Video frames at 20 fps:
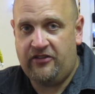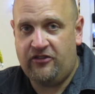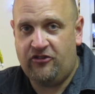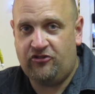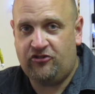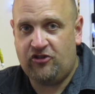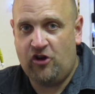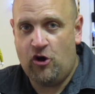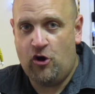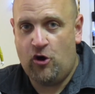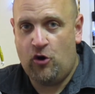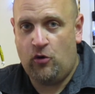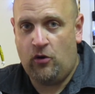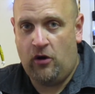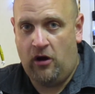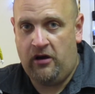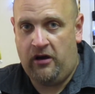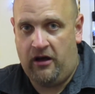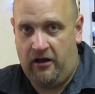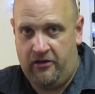the show
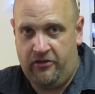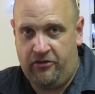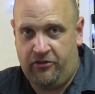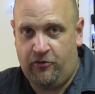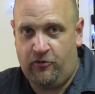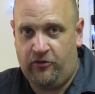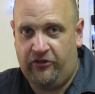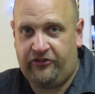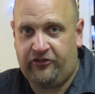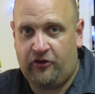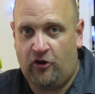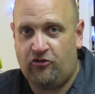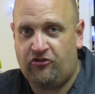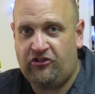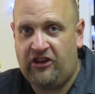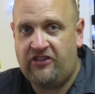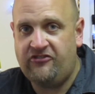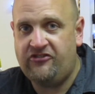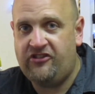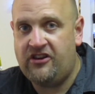through the search
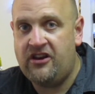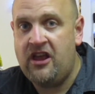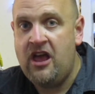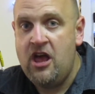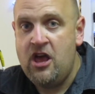engine.